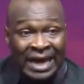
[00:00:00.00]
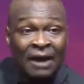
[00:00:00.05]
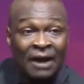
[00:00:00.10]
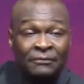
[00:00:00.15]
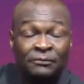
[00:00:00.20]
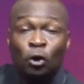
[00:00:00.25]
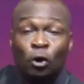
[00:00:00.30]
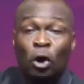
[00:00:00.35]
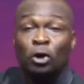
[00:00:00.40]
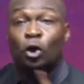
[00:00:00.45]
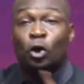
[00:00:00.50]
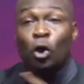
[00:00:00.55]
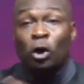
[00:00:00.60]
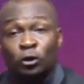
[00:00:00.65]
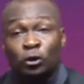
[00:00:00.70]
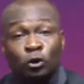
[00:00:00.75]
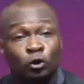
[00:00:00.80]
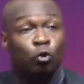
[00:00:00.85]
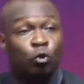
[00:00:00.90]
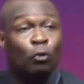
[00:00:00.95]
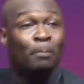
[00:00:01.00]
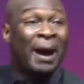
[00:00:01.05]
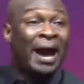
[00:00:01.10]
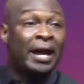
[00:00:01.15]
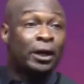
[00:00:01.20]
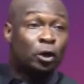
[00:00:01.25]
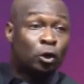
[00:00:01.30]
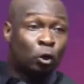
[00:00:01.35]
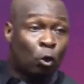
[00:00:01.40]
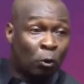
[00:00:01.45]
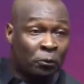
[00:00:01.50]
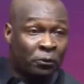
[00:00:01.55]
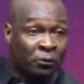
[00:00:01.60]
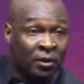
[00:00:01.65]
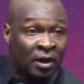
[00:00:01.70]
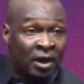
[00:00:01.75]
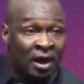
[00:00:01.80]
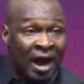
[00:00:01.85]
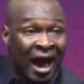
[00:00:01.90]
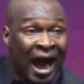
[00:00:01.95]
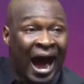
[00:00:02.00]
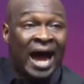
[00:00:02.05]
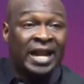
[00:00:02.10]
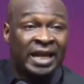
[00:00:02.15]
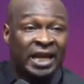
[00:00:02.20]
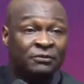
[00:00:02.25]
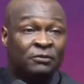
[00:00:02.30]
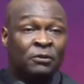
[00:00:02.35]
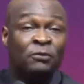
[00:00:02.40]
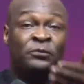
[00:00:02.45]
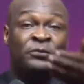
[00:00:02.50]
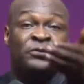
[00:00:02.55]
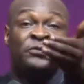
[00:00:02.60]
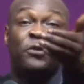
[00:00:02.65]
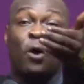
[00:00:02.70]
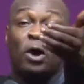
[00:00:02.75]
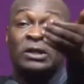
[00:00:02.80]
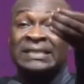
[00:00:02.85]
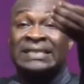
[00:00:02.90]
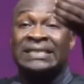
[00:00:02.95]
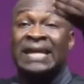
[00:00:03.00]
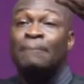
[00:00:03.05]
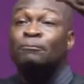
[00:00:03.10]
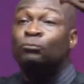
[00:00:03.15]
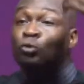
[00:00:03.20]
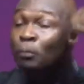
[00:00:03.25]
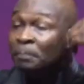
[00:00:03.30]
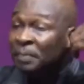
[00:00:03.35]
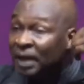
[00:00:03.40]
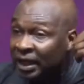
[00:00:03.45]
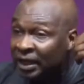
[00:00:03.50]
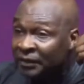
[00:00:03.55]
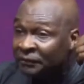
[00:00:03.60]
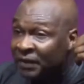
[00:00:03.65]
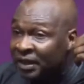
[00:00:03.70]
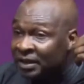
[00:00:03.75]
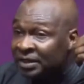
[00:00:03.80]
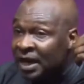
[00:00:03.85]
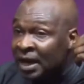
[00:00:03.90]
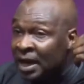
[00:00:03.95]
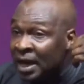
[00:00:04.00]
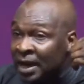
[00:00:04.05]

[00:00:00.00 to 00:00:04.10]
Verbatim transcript: have not gotten to by growth and even force them to believe it.